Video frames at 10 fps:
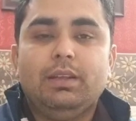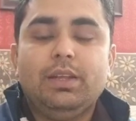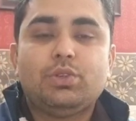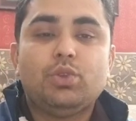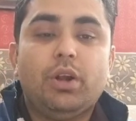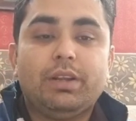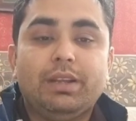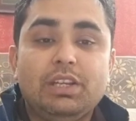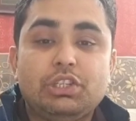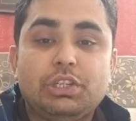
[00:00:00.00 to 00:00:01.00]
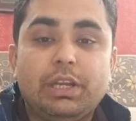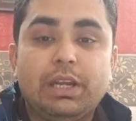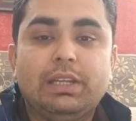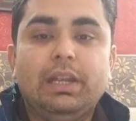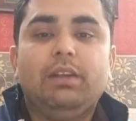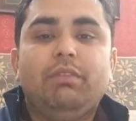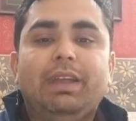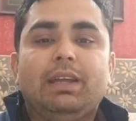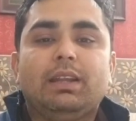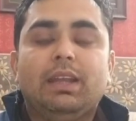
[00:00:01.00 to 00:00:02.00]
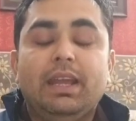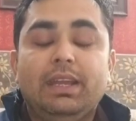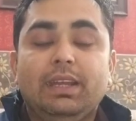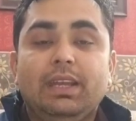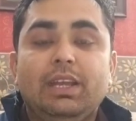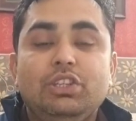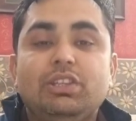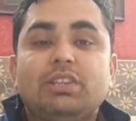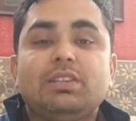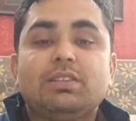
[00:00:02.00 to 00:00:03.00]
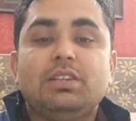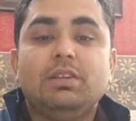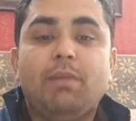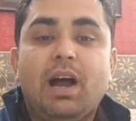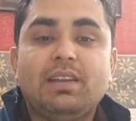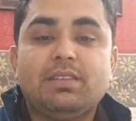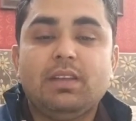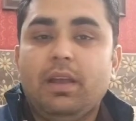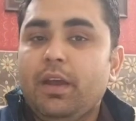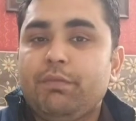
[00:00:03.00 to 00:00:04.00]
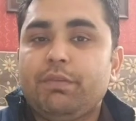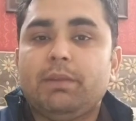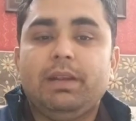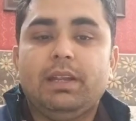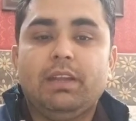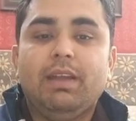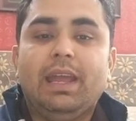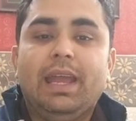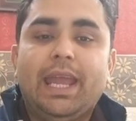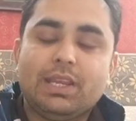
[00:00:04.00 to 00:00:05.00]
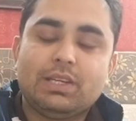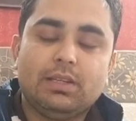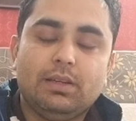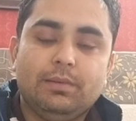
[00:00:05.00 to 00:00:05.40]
is not restricted where glaring injustice demands affirmative action.